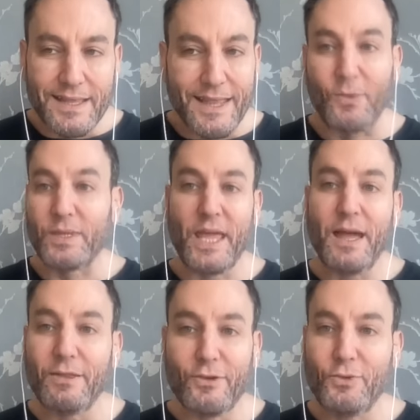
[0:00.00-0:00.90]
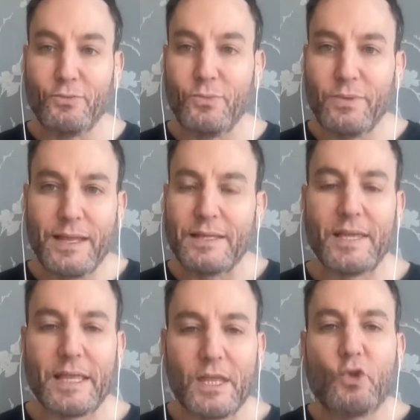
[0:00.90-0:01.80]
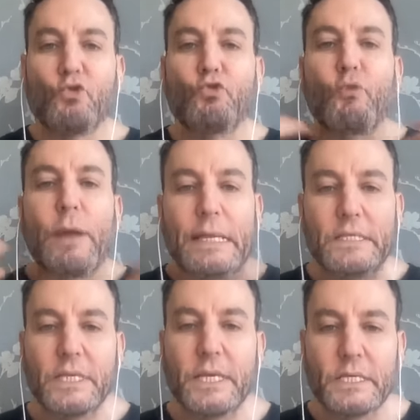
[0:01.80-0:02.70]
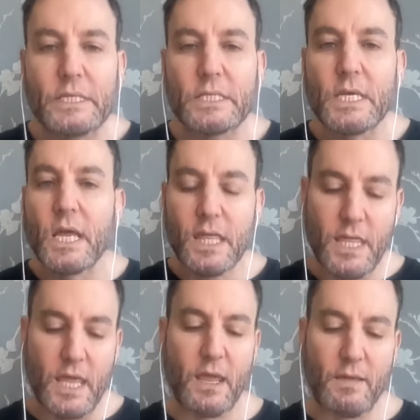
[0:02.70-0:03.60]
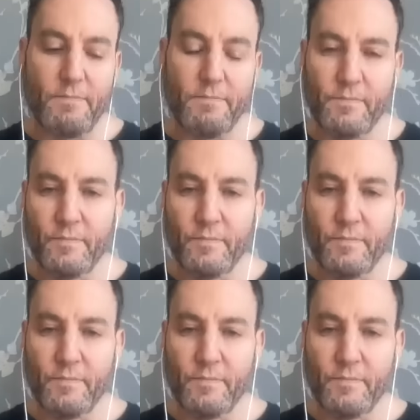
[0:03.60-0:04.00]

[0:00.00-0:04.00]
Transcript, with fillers: Like, what the hell are you? That's like the craziest thing.